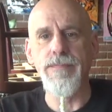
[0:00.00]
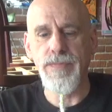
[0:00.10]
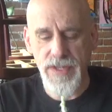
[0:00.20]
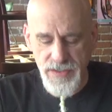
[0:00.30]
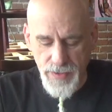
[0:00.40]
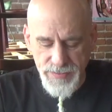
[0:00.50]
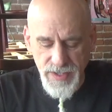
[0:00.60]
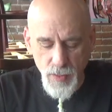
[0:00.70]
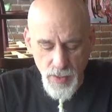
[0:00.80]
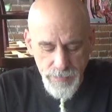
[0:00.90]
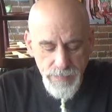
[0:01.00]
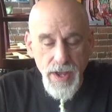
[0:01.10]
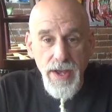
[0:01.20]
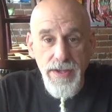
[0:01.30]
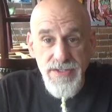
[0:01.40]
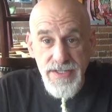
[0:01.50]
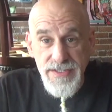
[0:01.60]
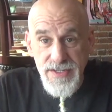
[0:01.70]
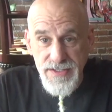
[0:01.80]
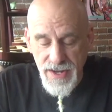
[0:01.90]
his website. What
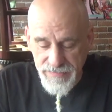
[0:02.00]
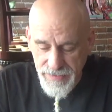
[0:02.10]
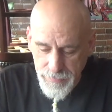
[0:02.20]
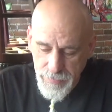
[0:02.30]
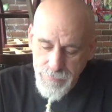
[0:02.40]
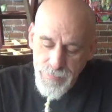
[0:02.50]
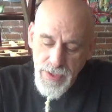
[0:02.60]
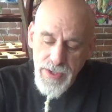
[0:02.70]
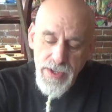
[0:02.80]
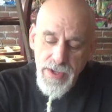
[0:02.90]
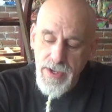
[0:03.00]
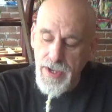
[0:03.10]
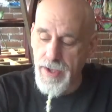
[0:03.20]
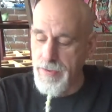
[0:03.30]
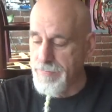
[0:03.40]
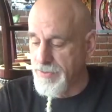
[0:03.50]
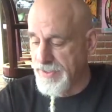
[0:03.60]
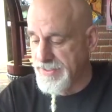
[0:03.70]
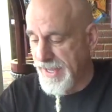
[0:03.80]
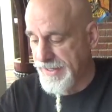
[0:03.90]
seeds he's got available. You
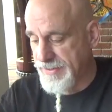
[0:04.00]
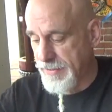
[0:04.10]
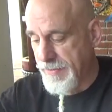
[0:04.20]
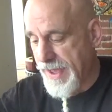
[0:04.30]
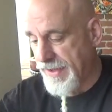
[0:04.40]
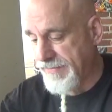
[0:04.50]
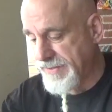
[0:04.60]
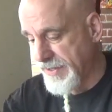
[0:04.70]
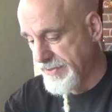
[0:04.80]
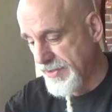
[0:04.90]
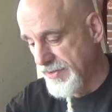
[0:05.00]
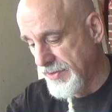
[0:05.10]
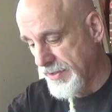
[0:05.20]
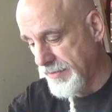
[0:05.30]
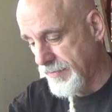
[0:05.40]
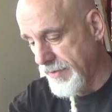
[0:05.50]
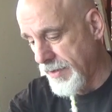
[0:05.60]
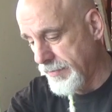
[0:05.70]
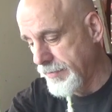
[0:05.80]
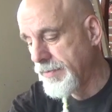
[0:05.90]
can take it to the bank if he tells you you
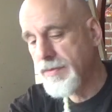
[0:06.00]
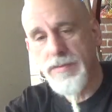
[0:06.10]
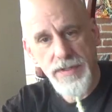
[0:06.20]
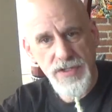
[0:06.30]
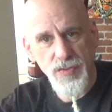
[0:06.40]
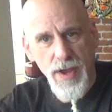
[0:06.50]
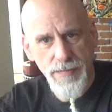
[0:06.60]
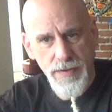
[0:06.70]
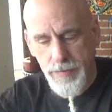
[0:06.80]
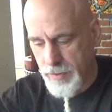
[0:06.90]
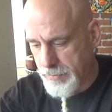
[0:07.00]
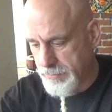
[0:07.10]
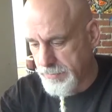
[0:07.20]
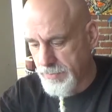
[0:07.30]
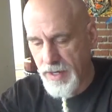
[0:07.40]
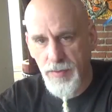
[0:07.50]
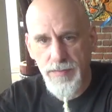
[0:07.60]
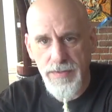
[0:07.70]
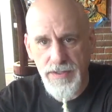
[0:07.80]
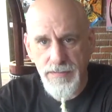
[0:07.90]
know he's reputable, or I
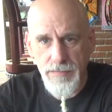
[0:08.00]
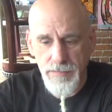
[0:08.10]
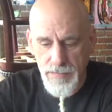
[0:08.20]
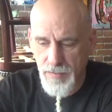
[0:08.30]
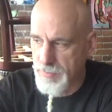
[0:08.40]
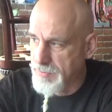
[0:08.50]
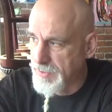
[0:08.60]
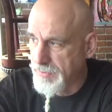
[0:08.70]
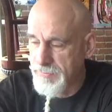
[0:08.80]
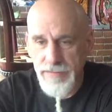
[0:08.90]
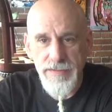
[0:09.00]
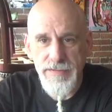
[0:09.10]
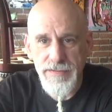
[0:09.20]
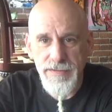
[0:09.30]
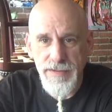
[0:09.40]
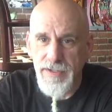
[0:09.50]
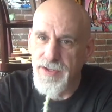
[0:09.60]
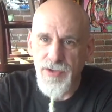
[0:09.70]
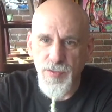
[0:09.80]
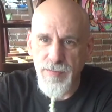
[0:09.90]
wouldn't be you
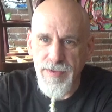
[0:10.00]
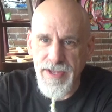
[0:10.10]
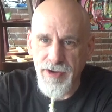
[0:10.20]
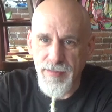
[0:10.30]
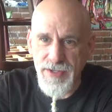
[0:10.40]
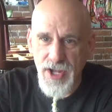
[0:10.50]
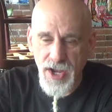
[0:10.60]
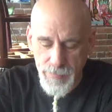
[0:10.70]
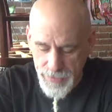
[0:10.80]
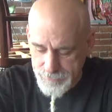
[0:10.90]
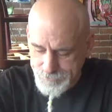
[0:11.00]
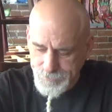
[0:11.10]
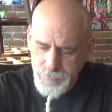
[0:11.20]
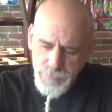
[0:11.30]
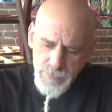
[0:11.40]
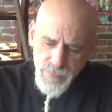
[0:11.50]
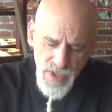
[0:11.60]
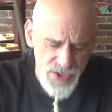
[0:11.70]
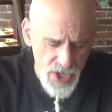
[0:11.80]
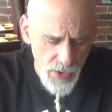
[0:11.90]
wouldn't be hearing me talk about him.
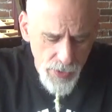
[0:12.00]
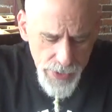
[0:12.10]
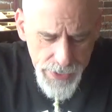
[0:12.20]
So,